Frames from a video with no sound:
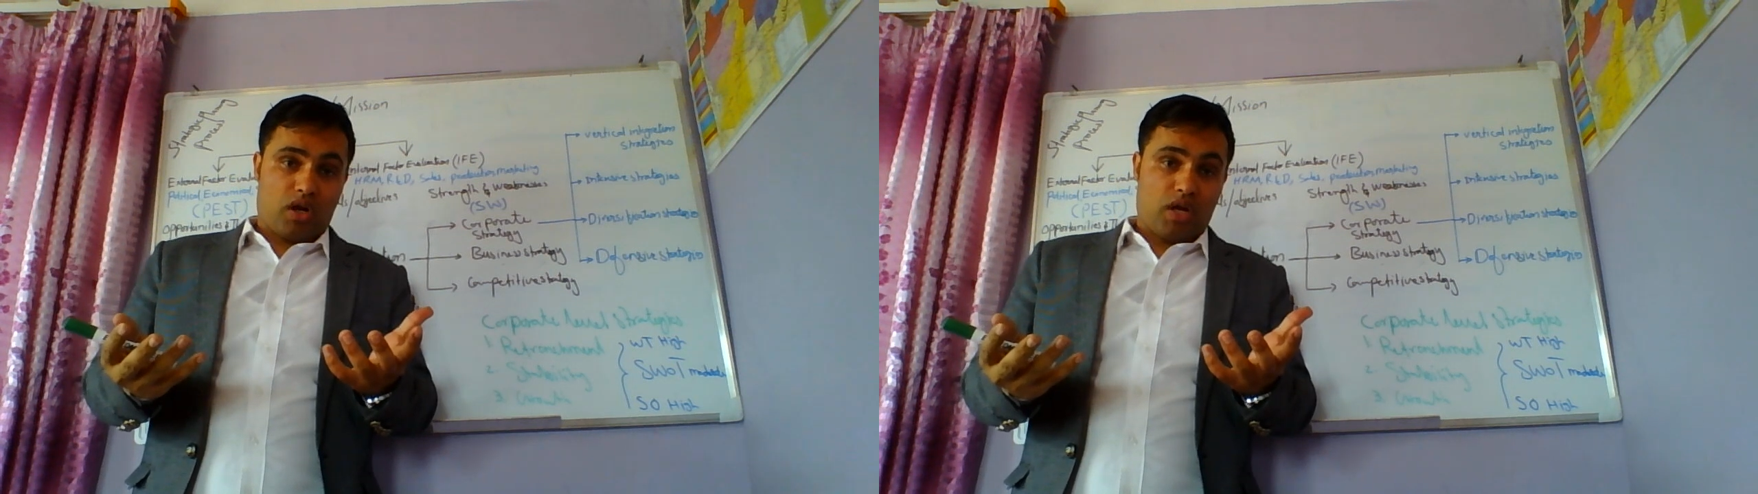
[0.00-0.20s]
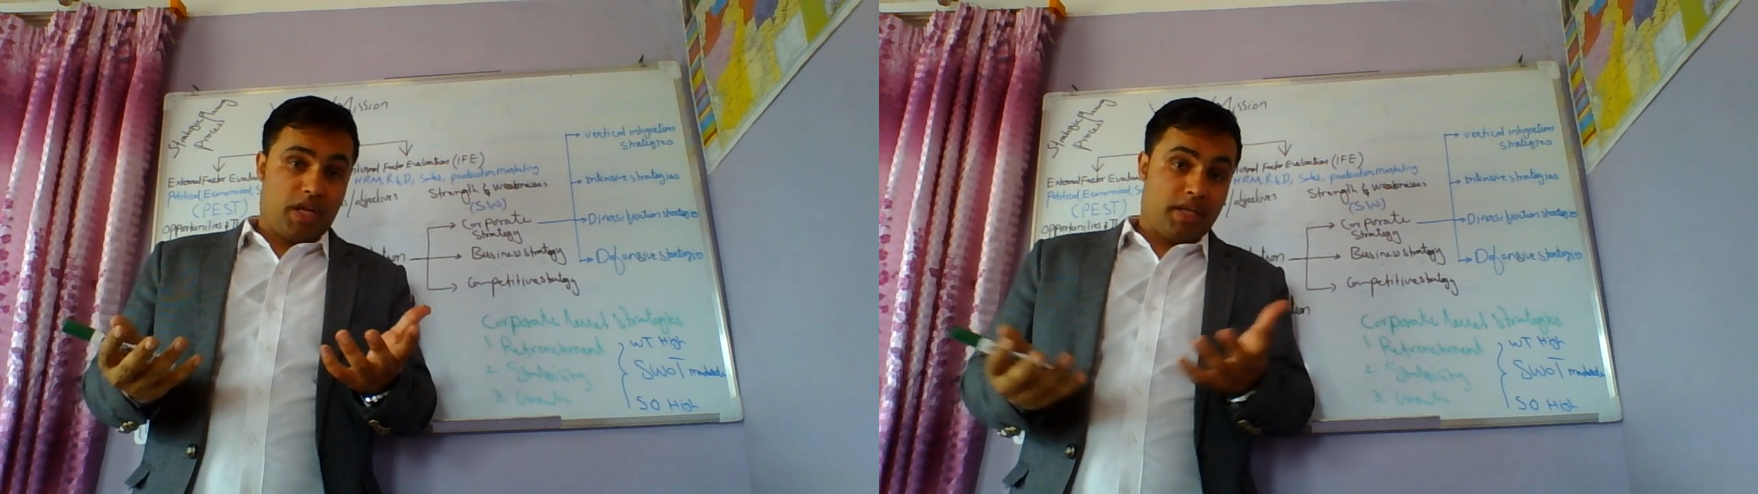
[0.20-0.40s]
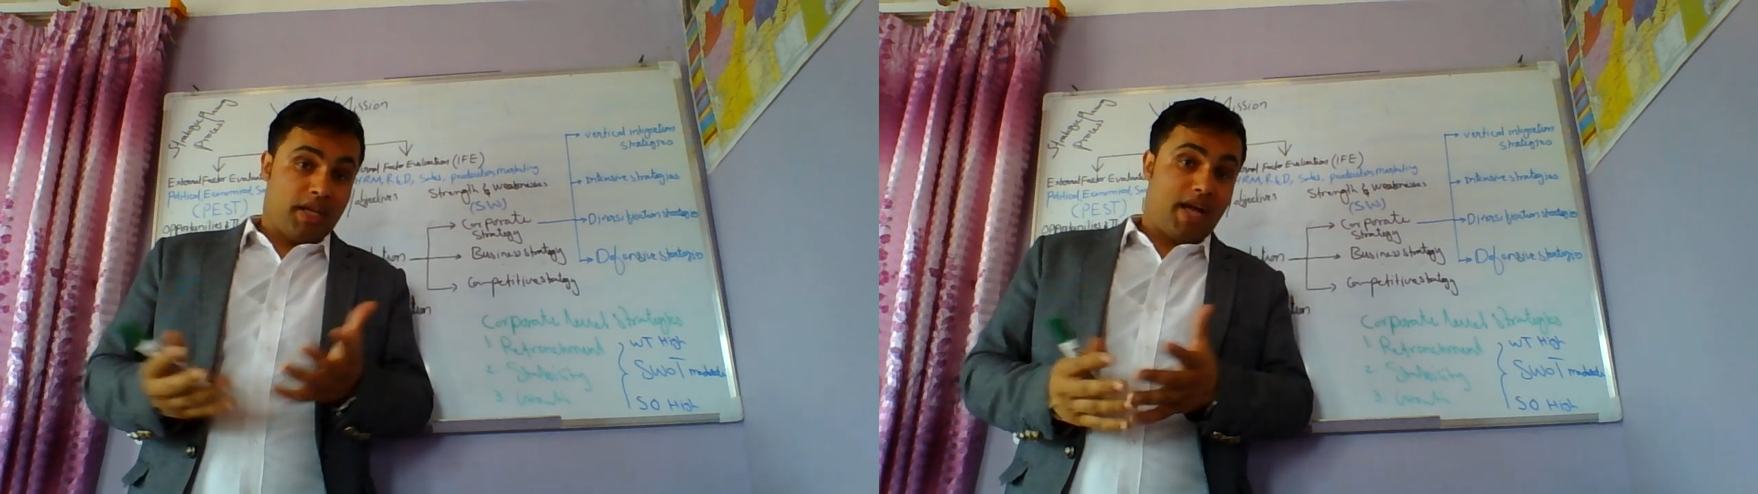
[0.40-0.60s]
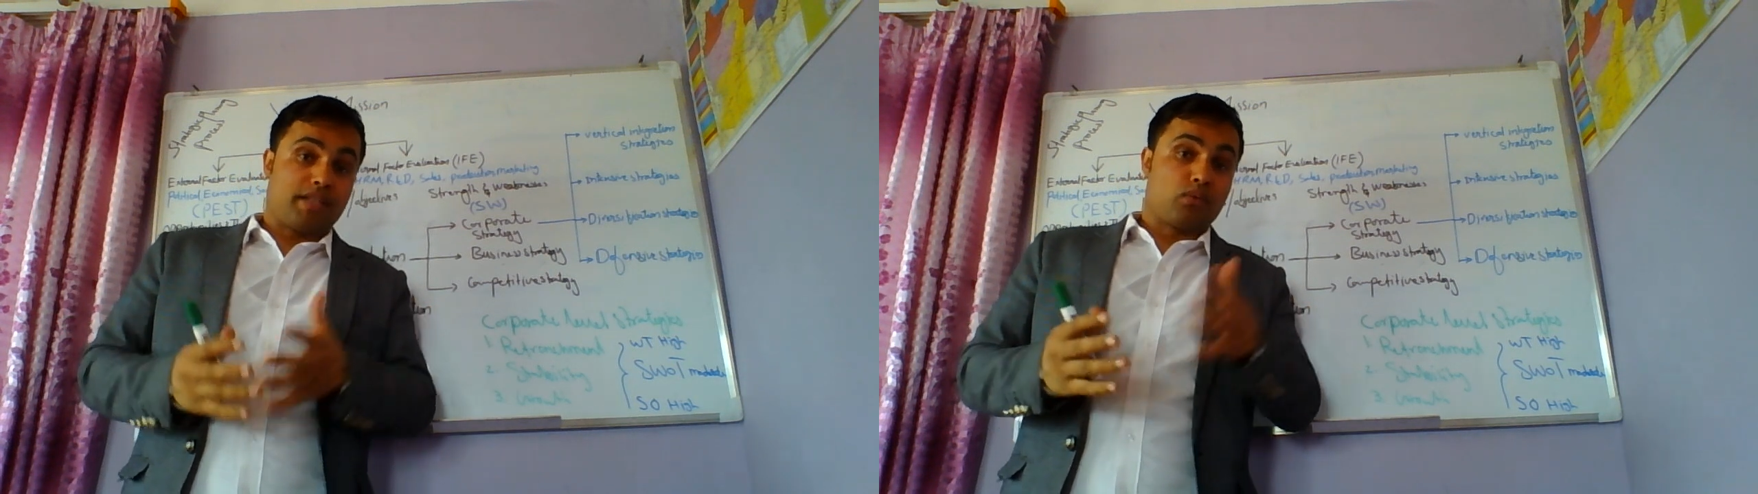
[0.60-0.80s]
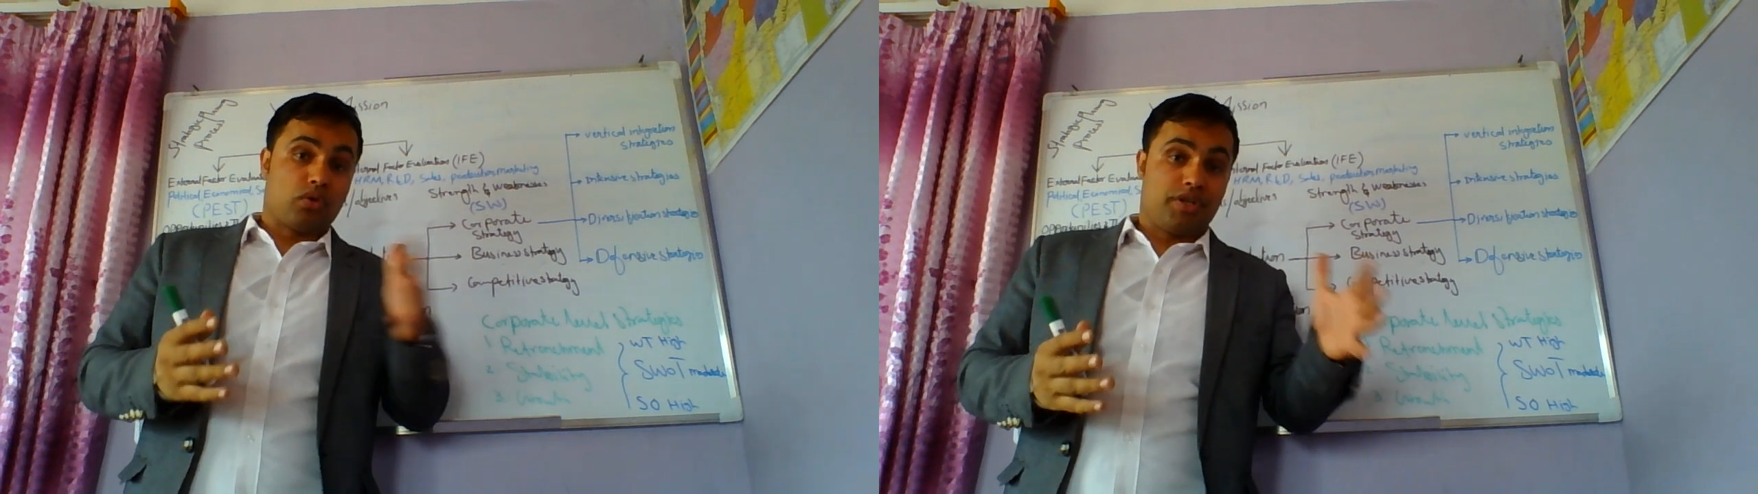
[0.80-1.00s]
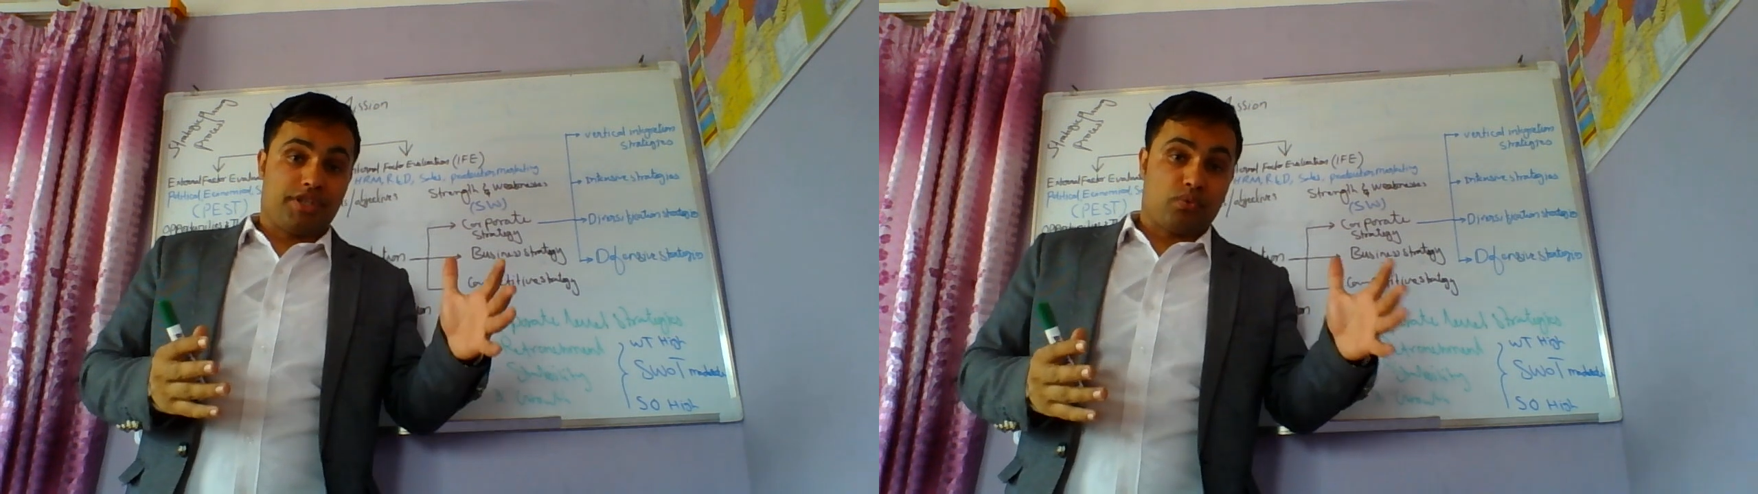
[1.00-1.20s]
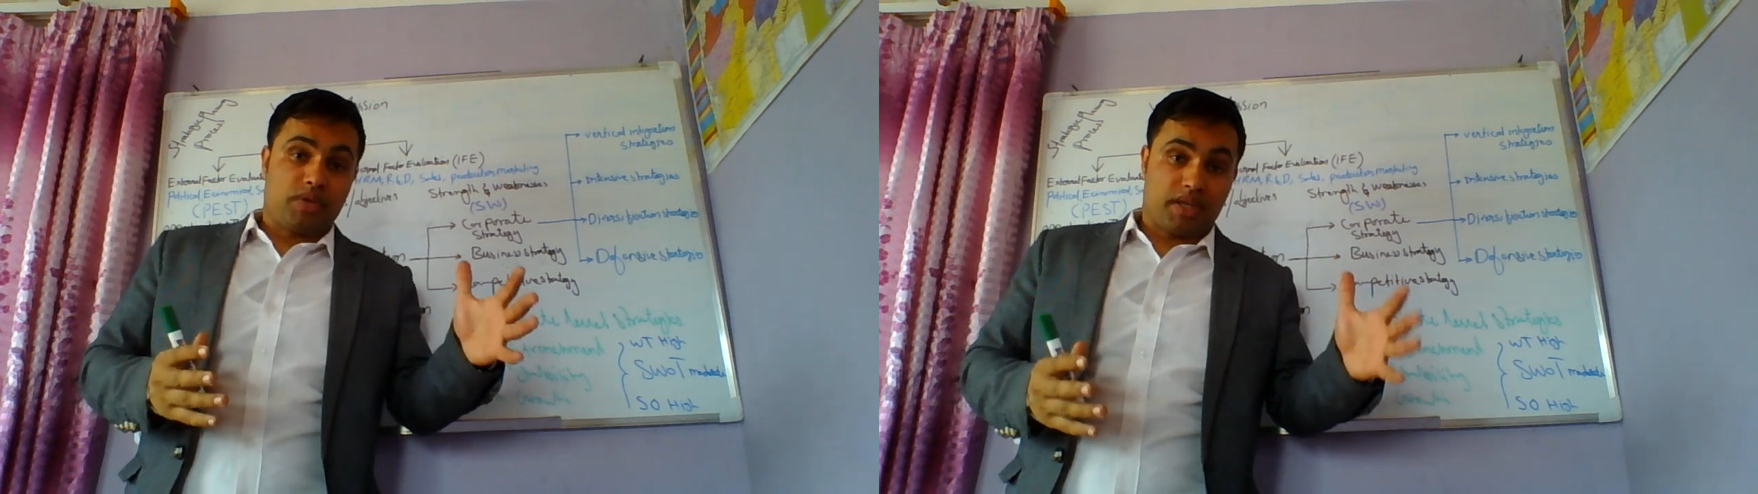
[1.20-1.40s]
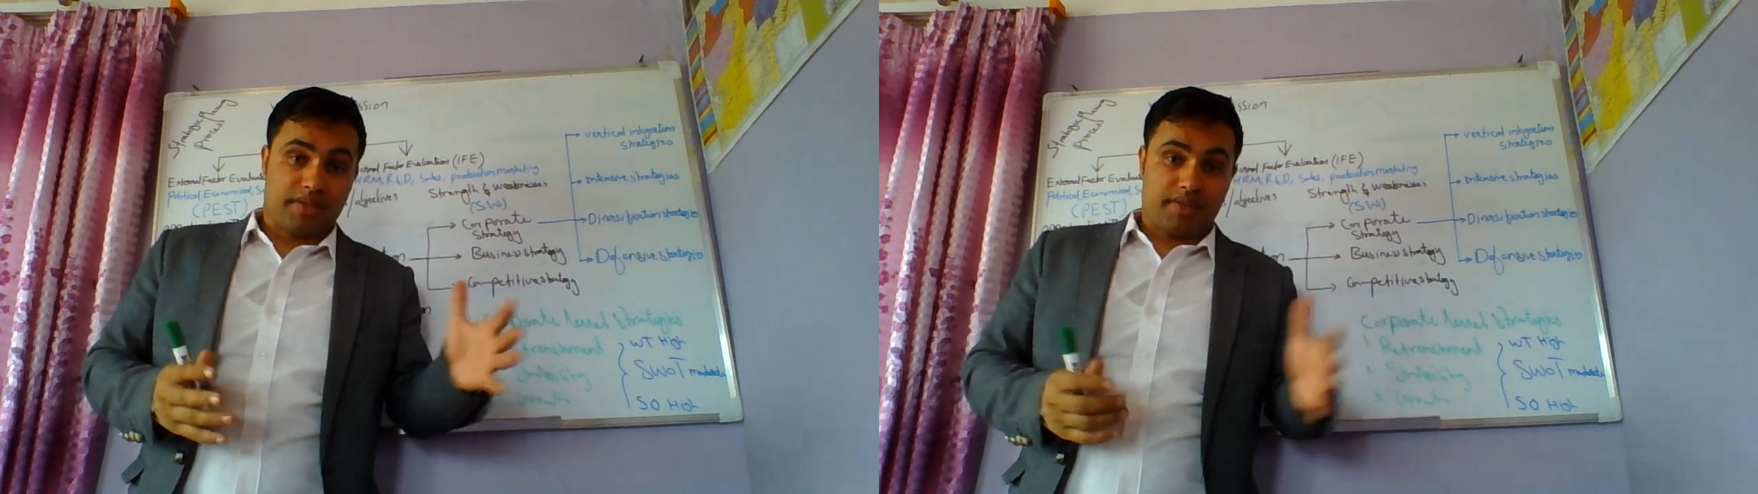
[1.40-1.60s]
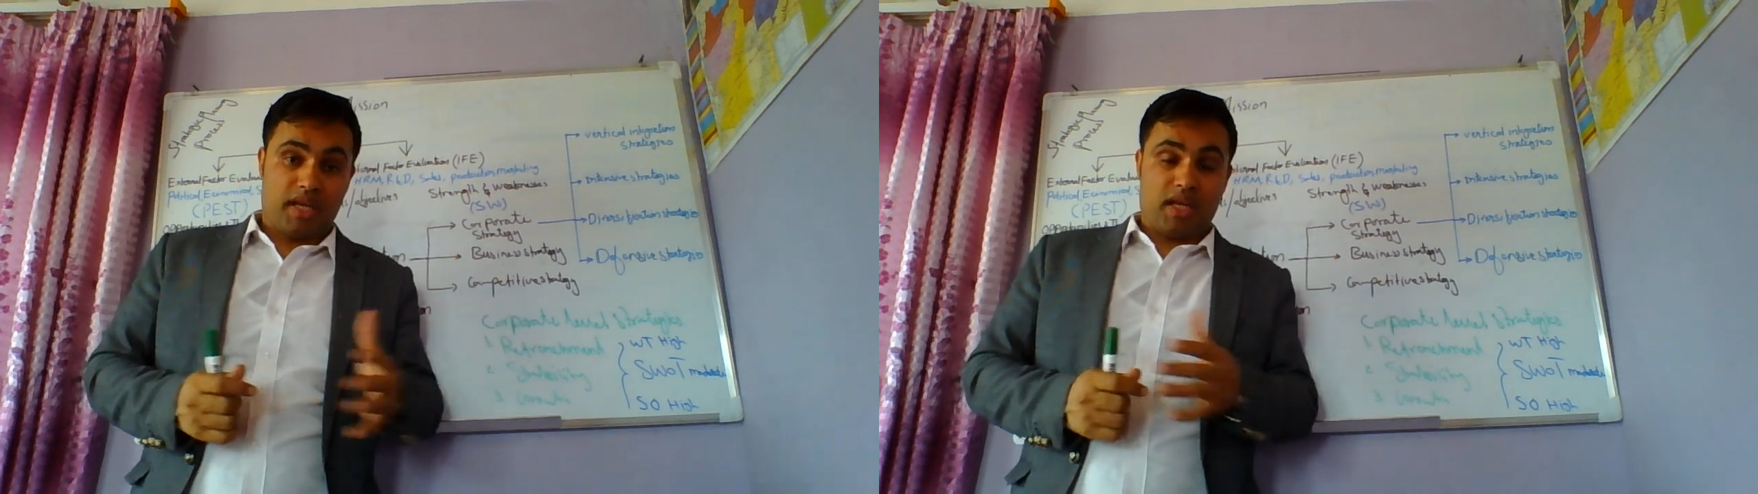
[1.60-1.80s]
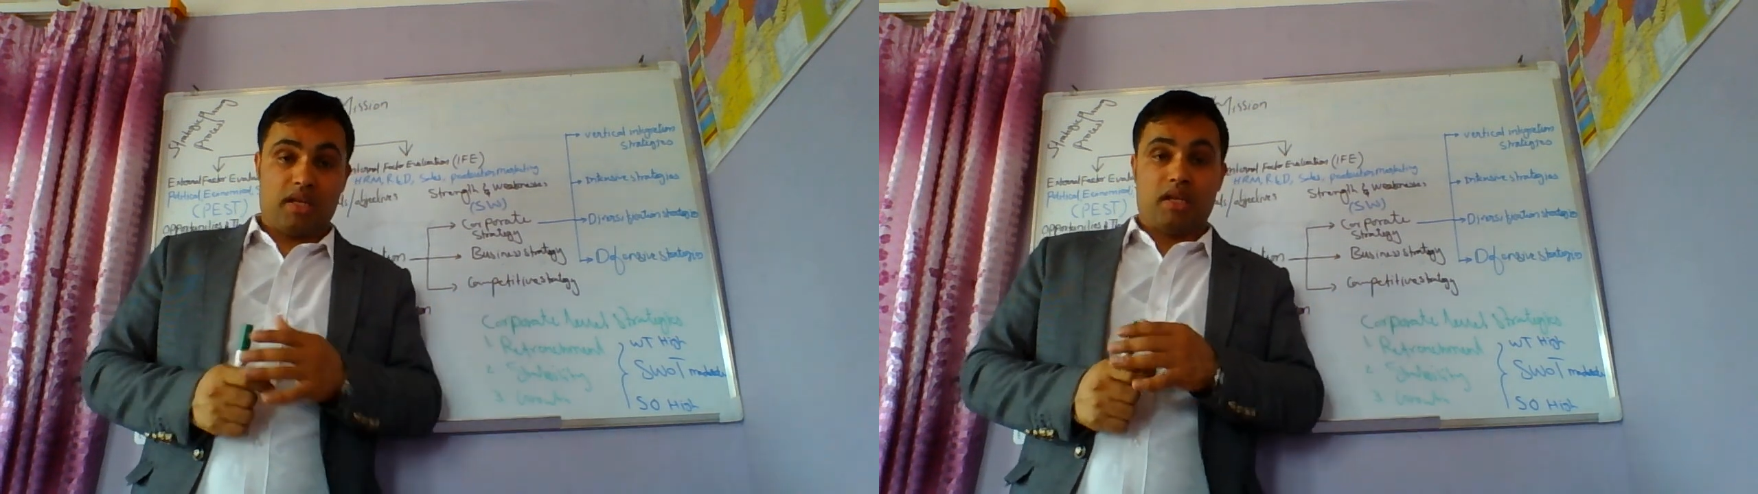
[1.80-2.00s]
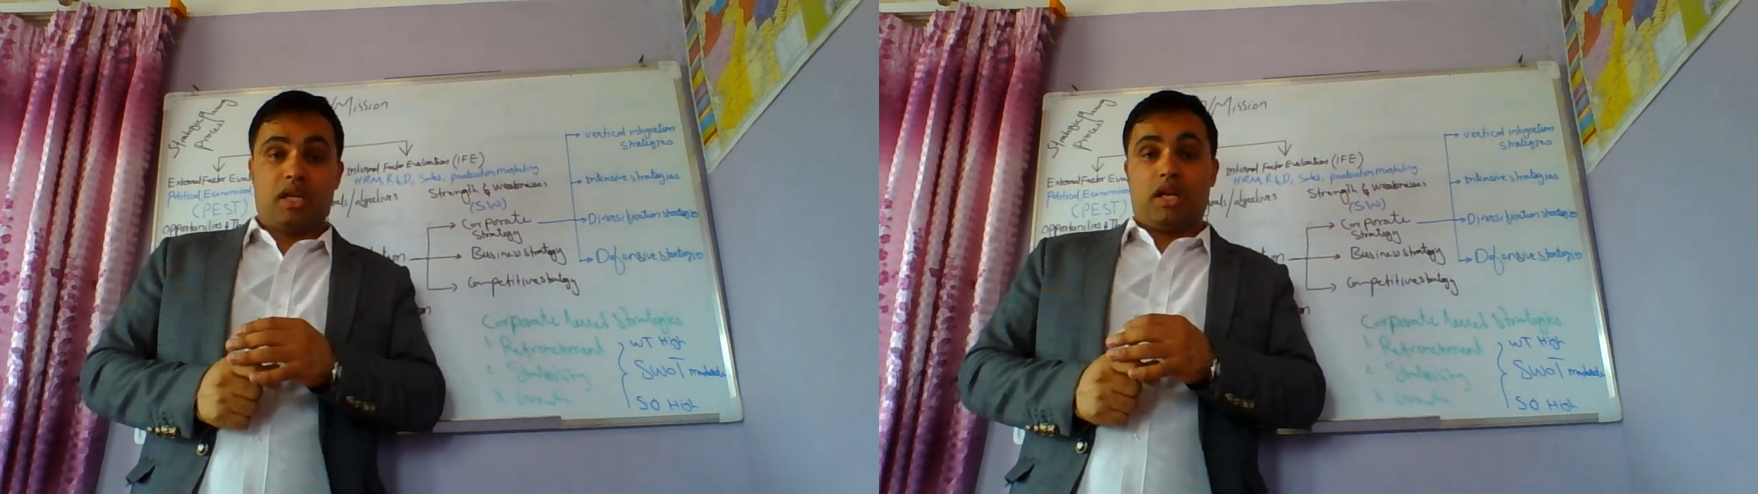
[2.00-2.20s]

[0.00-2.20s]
in other words, we can say